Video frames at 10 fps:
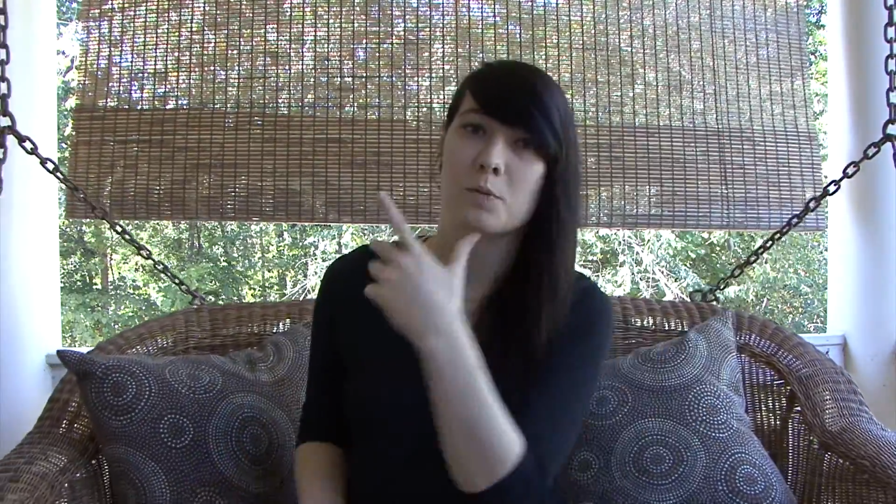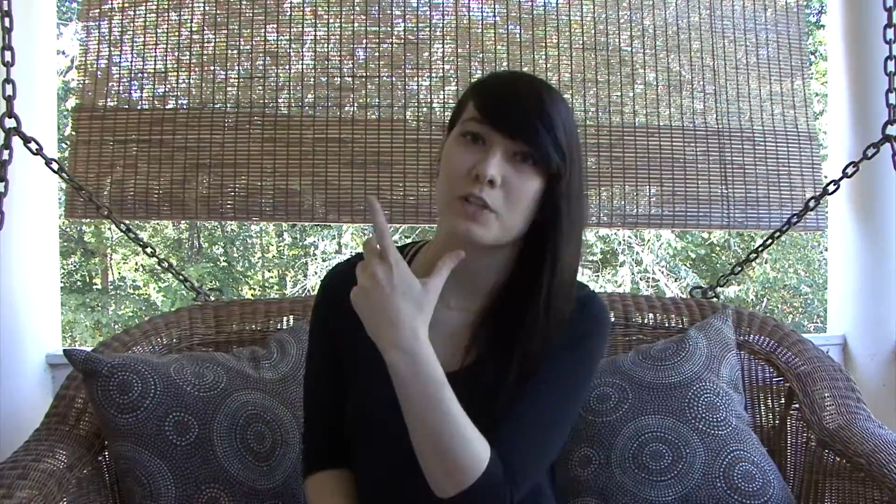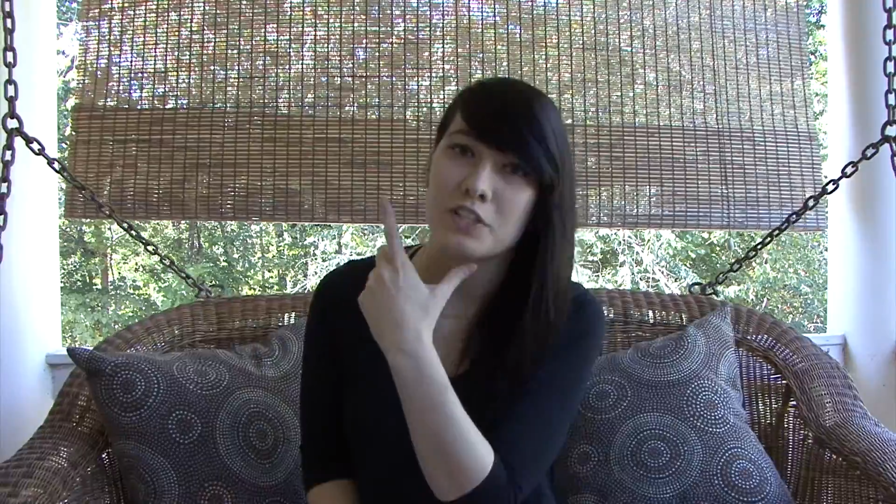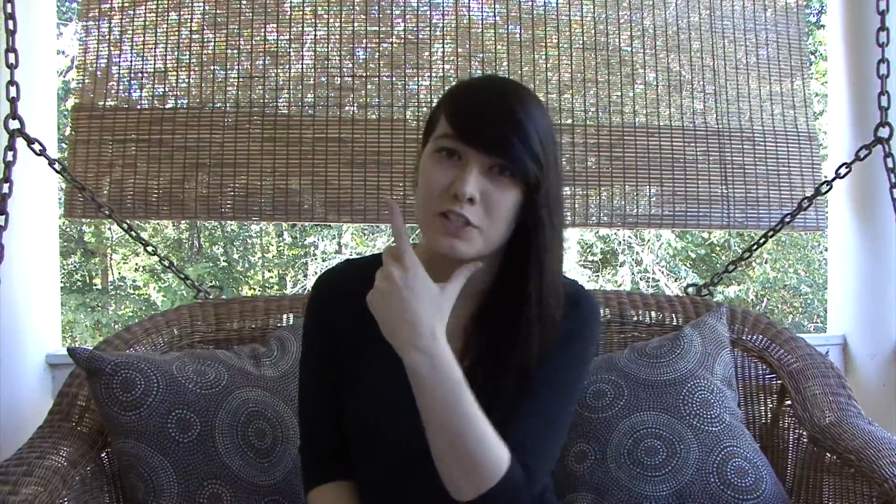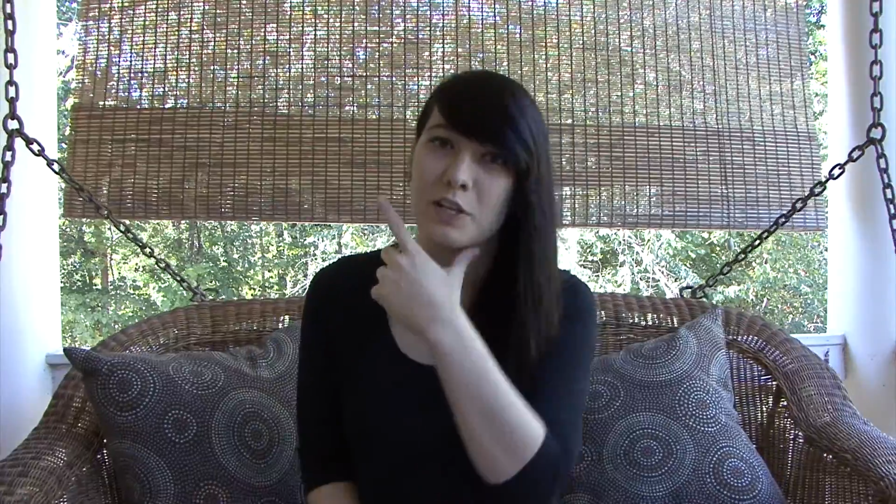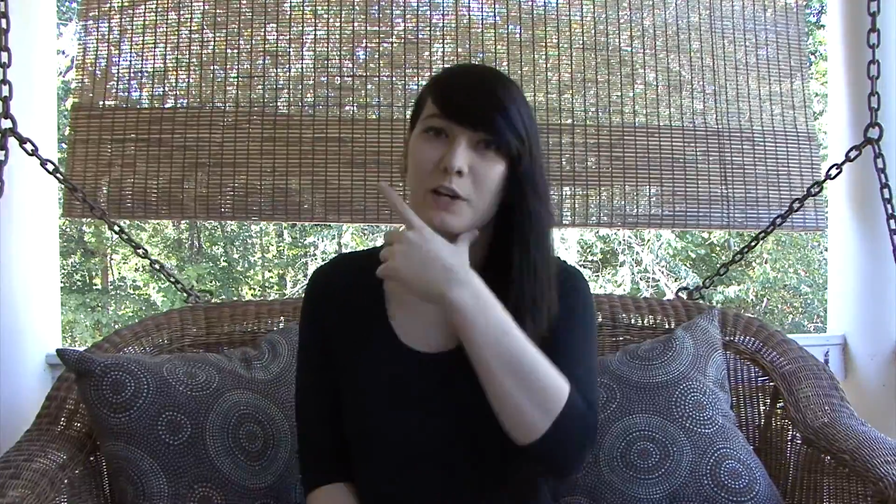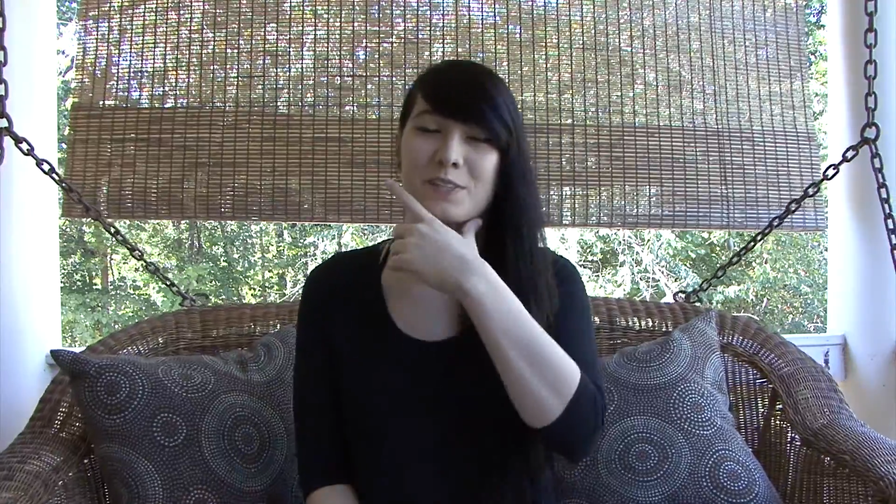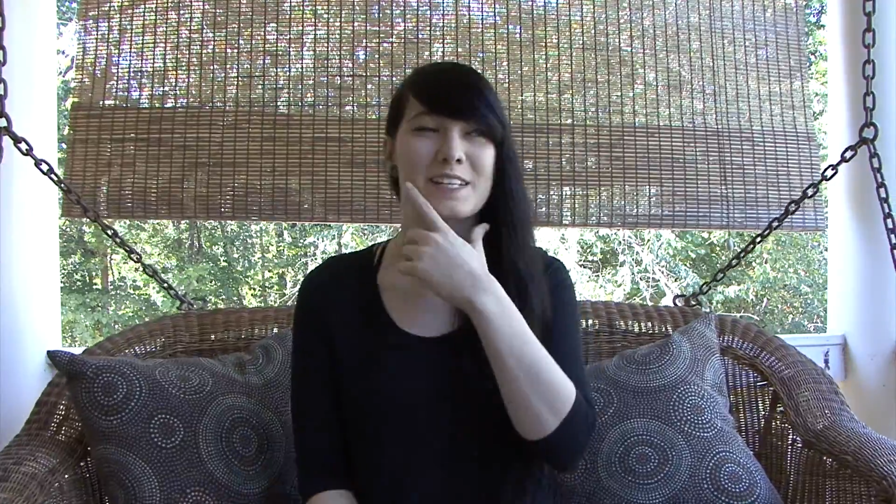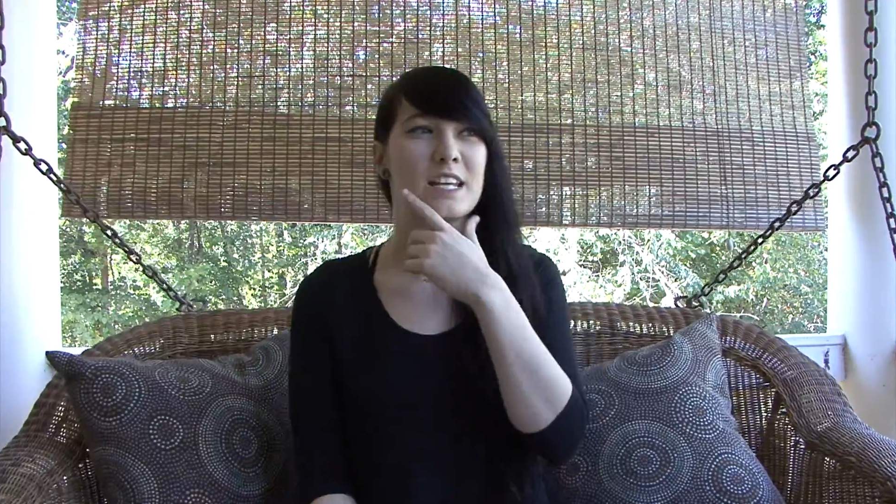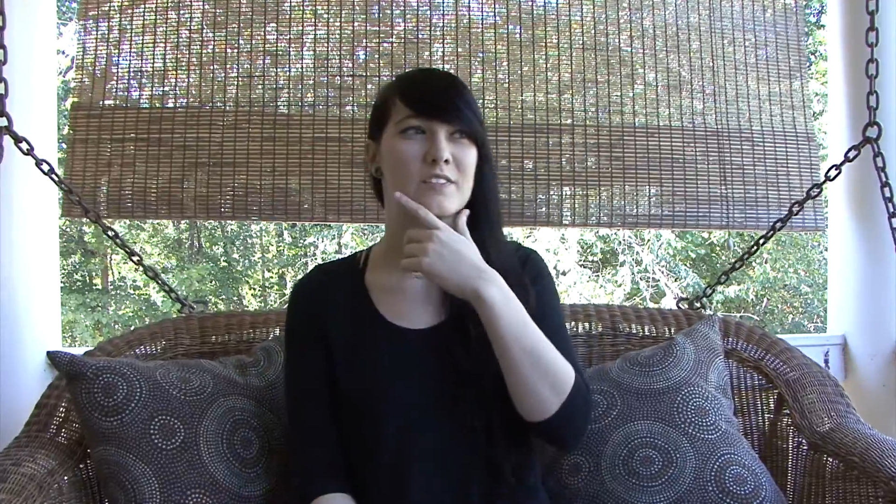which,
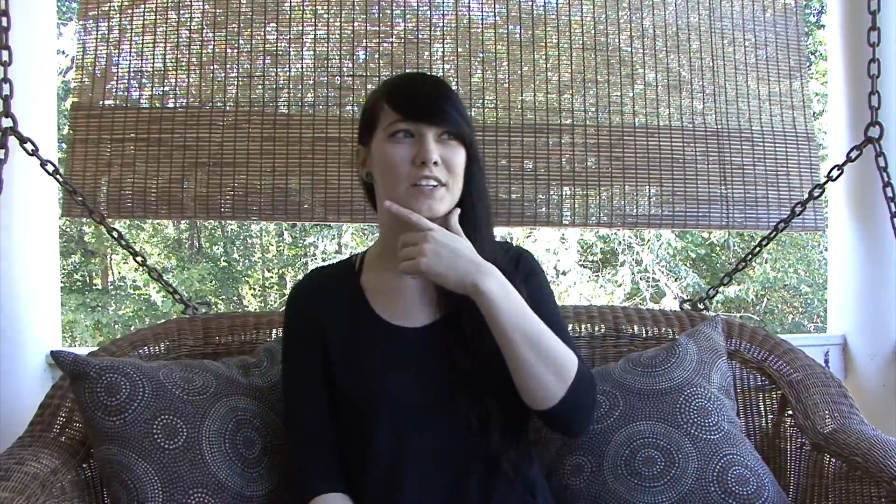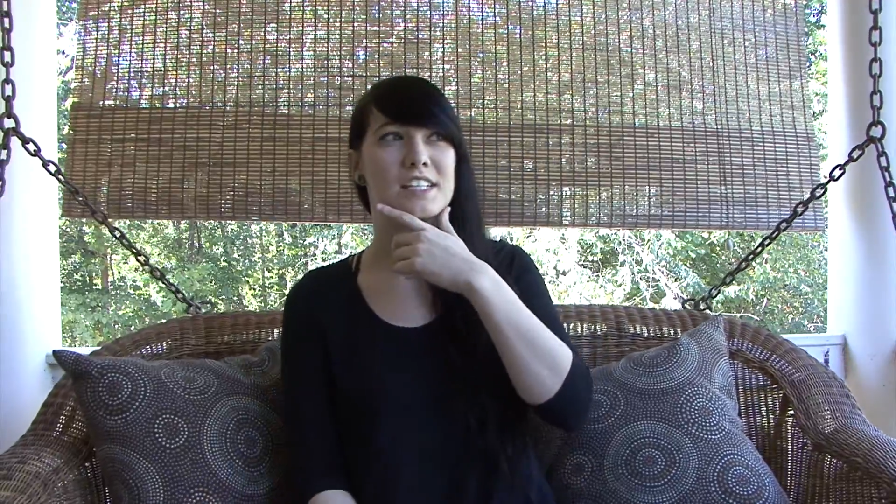sounds very